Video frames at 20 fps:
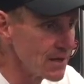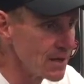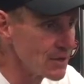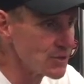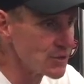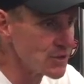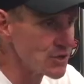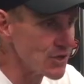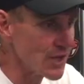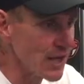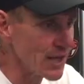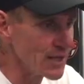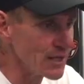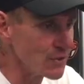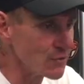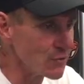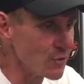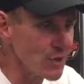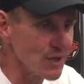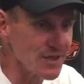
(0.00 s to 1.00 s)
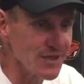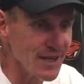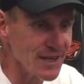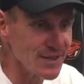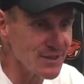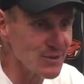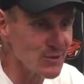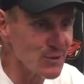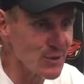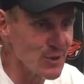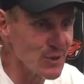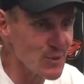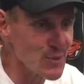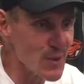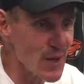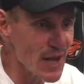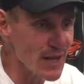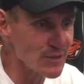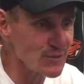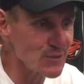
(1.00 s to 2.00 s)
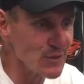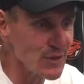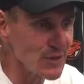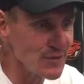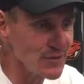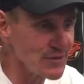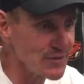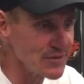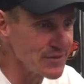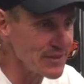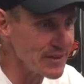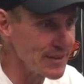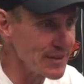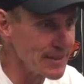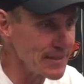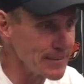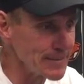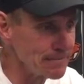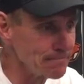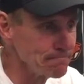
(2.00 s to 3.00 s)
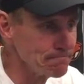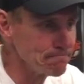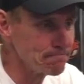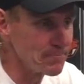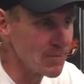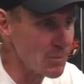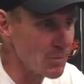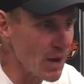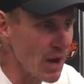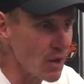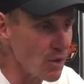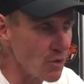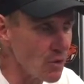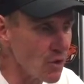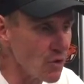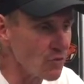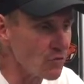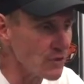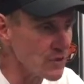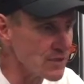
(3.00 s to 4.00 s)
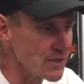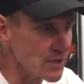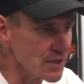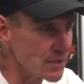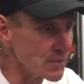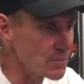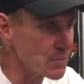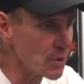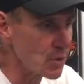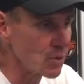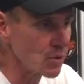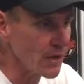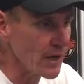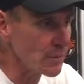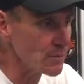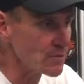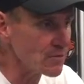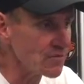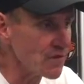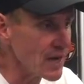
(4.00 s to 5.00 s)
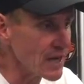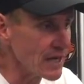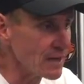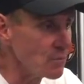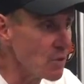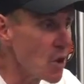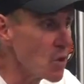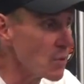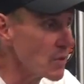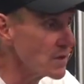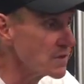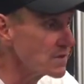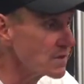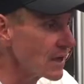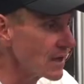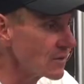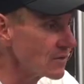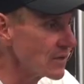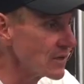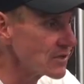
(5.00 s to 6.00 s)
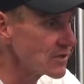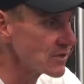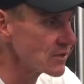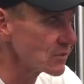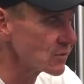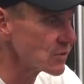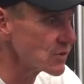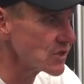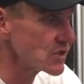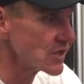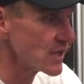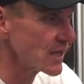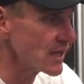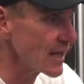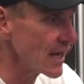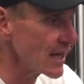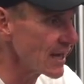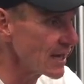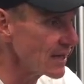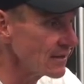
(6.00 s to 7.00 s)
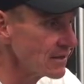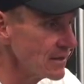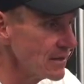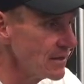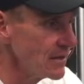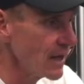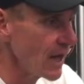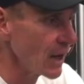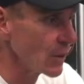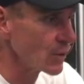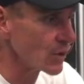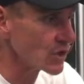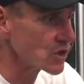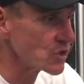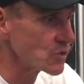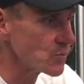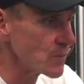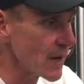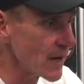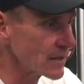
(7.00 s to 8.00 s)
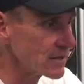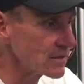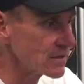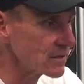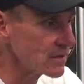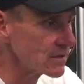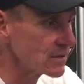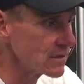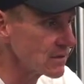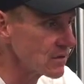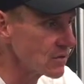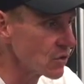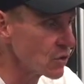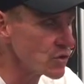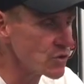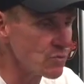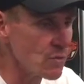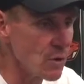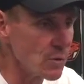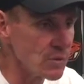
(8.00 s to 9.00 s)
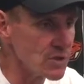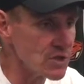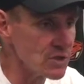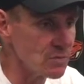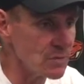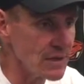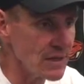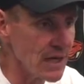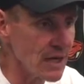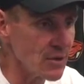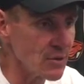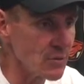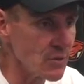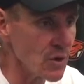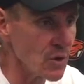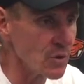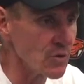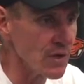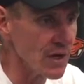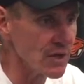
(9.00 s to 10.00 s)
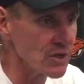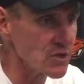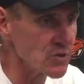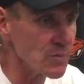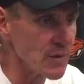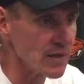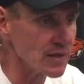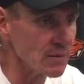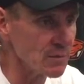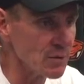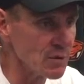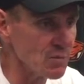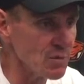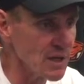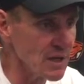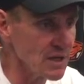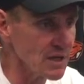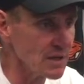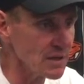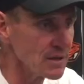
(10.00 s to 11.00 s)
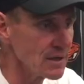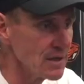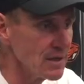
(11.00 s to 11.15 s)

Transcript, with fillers: understanding of what it takes to win in the Pac-12. Um, but I don't know if it's a program-defining moment. I would necessarily wouldn't say that. I, I would expect those moments to be down the road, and I expect them to be